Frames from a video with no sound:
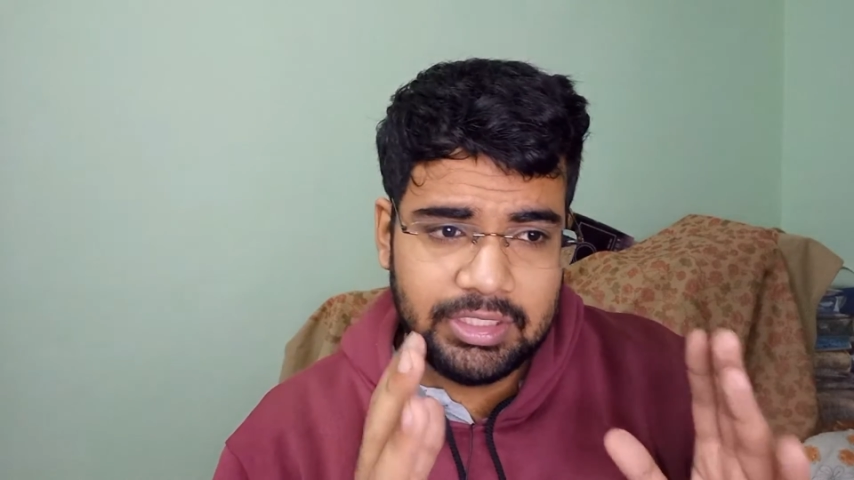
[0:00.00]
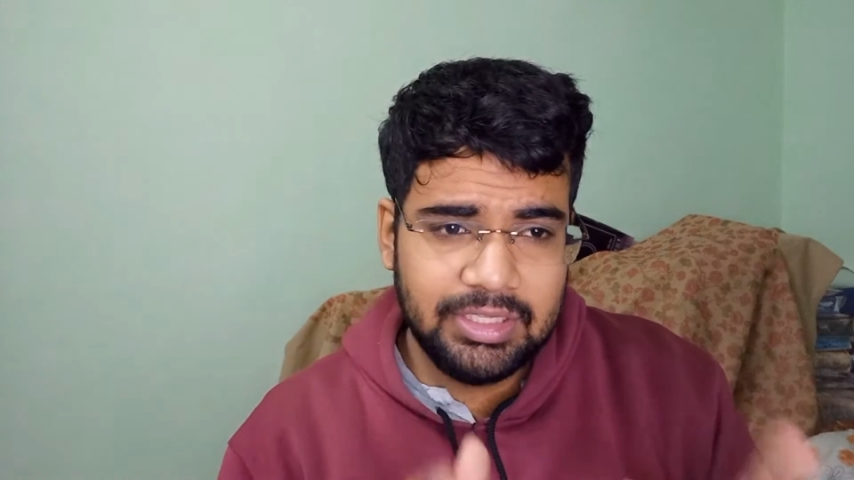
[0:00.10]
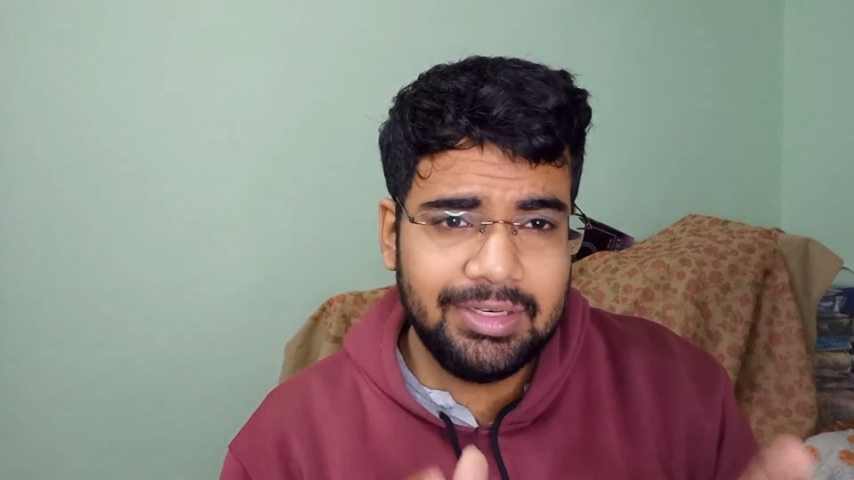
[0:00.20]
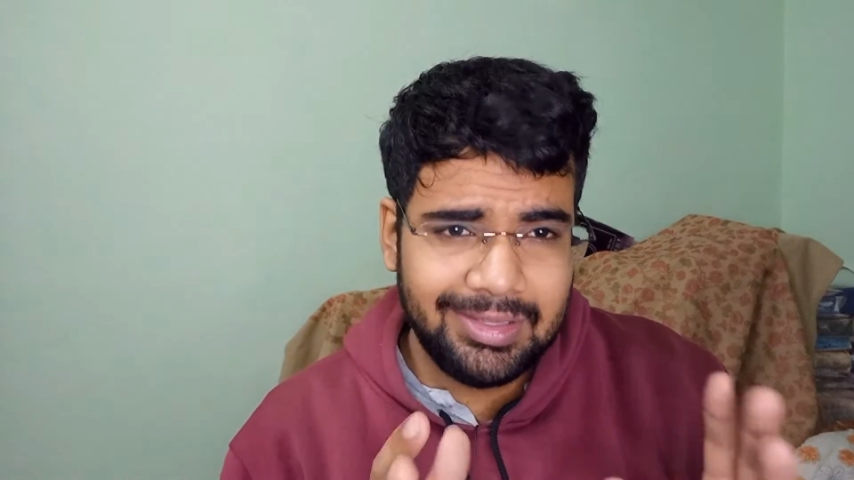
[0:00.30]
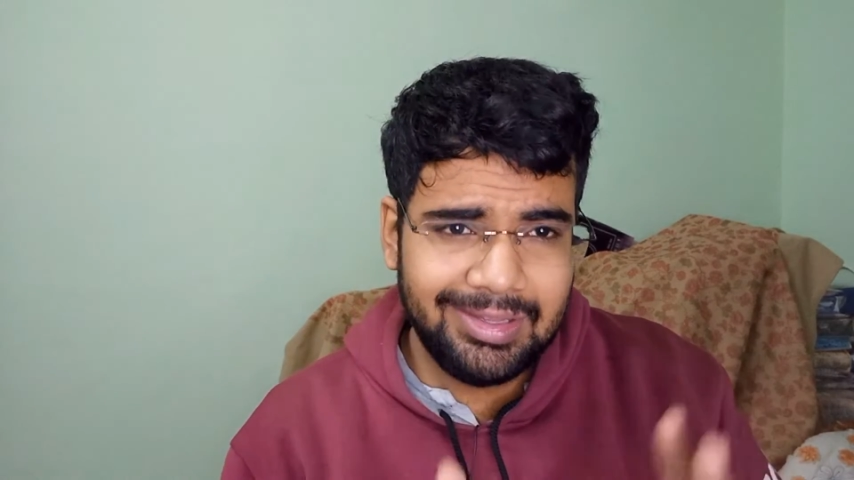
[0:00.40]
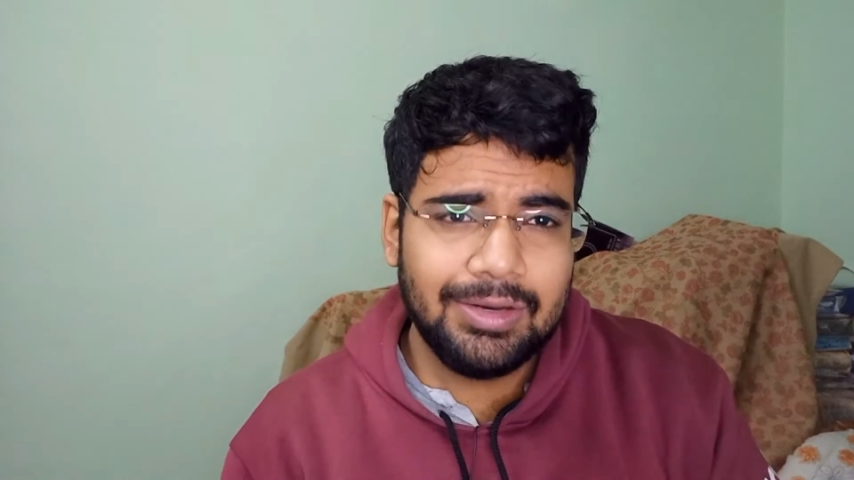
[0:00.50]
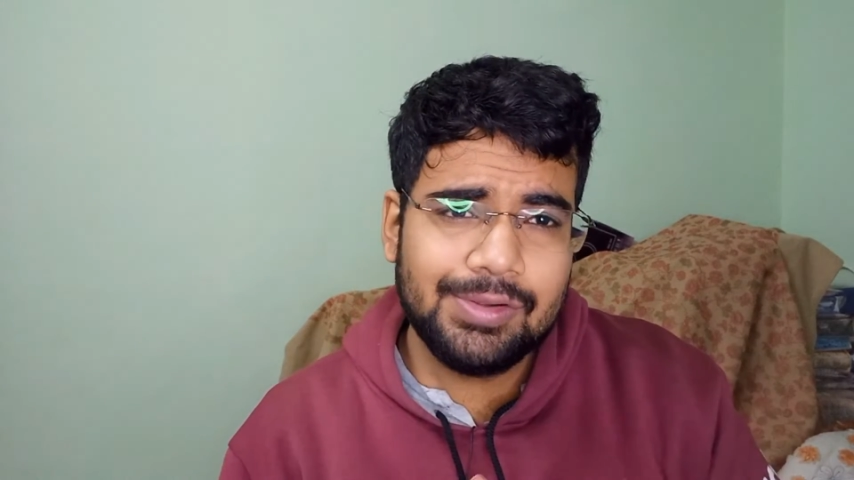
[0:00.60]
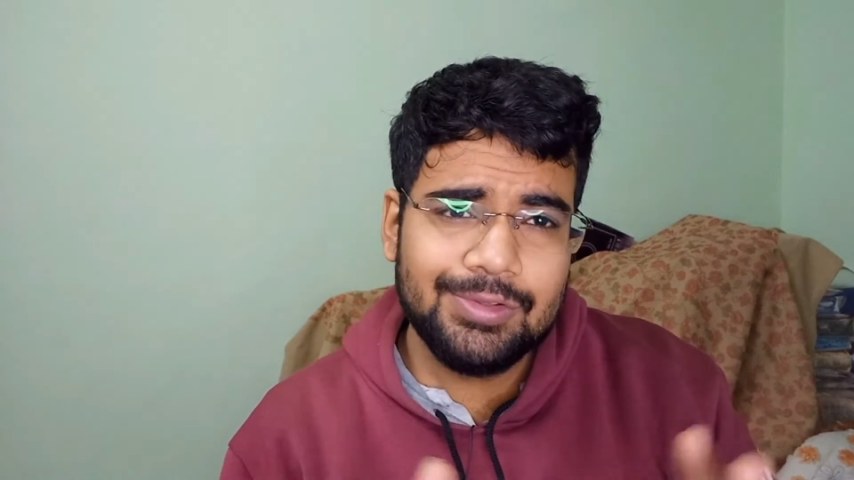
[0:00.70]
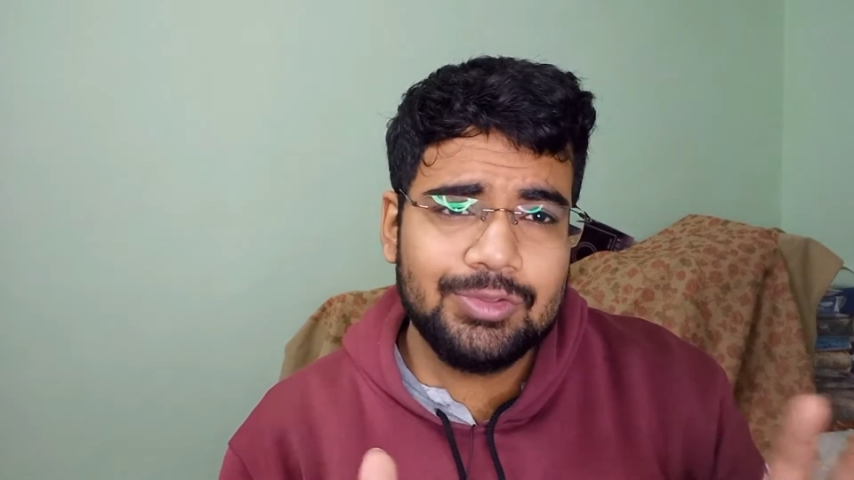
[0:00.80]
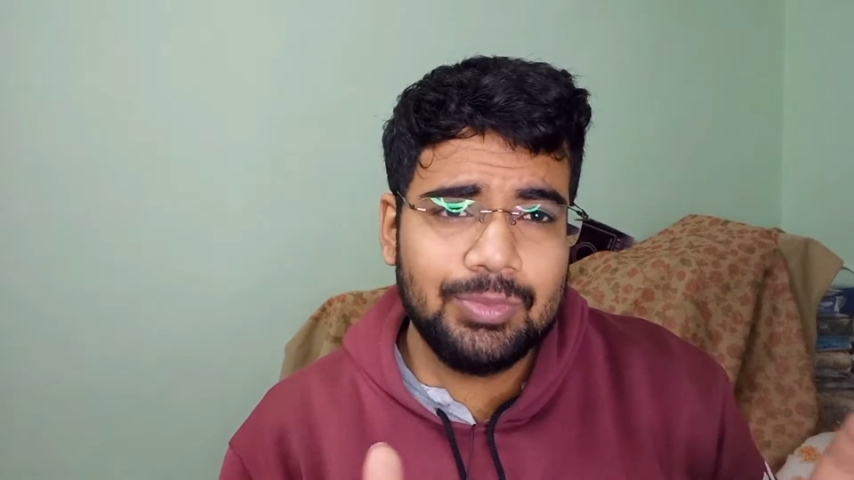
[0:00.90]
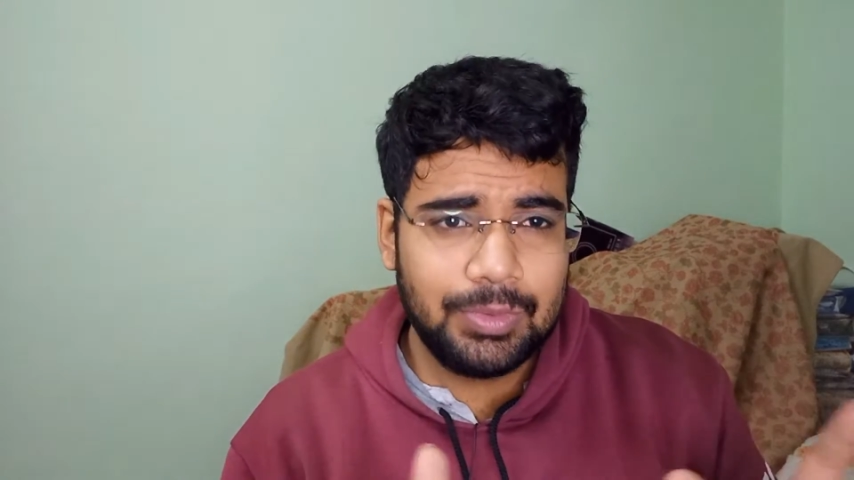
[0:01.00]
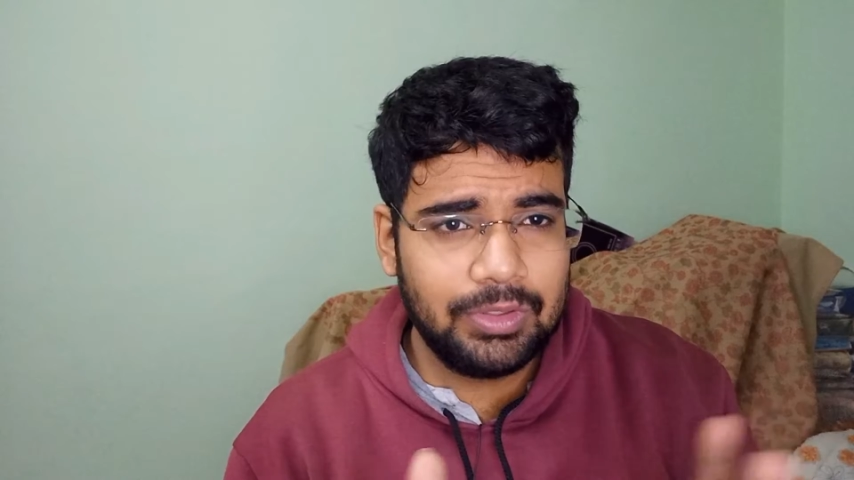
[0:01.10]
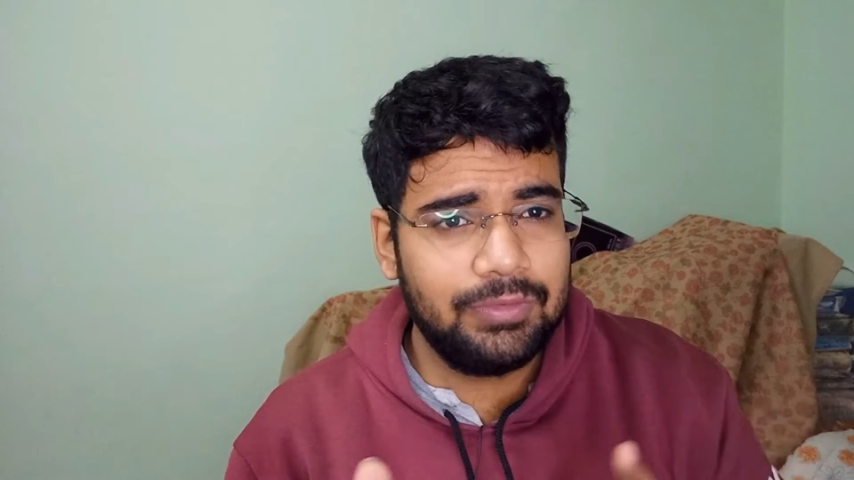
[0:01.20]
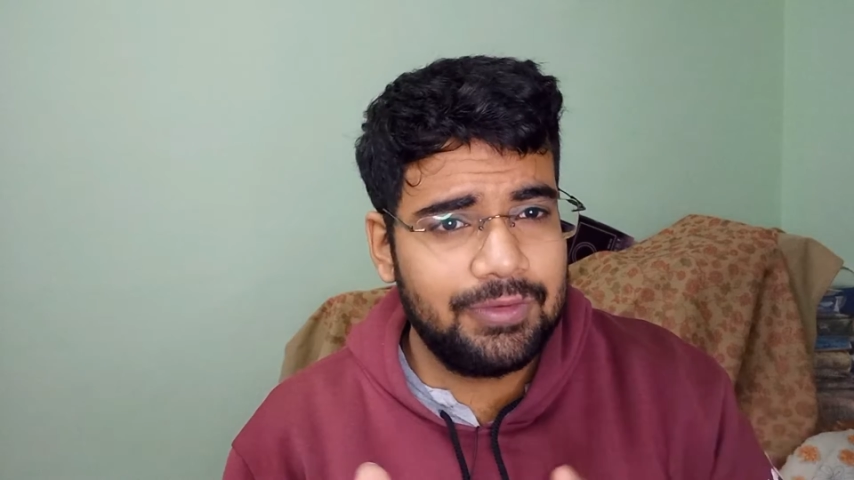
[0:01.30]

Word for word: in here also, because